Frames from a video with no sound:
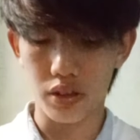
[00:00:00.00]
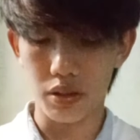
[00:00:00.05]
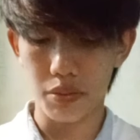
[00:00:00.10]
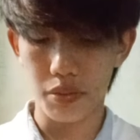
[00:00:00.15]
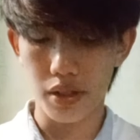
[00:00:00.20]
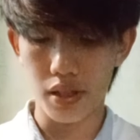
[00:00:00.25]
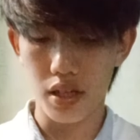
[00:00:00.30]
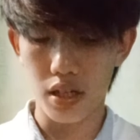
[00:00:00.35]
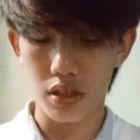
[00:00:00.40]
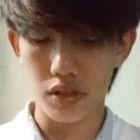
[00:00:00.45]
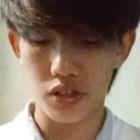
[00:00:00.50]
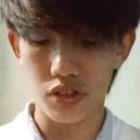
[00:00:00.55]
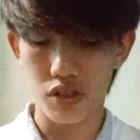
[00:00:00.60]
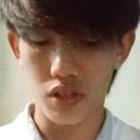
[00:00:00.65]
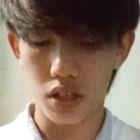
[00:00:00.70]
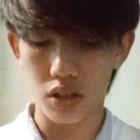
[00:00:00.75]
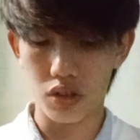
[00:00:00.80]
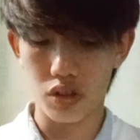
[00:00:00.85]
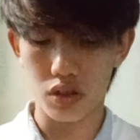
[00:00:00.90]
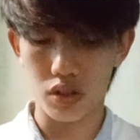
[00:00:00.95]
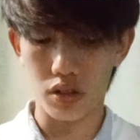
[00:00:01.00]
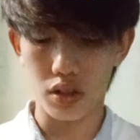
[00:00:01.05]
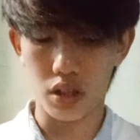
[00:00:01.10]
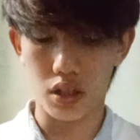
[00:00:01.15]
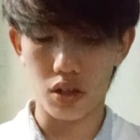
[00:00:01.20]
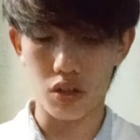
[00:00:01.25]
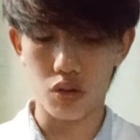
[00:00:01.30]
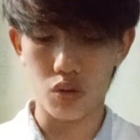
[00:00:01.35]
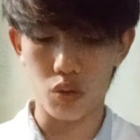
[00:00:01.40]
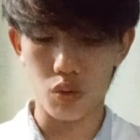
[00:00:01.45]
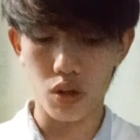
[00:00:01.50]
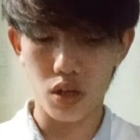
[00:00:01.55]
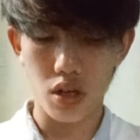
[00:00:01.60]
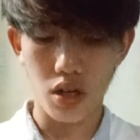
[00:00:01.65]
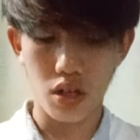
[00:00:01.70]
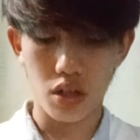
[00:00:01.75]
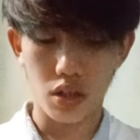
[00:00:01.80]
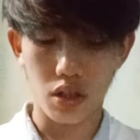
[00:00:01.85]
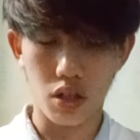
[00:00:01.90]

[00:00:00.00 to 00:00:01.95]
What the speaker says: into chlorophyll A.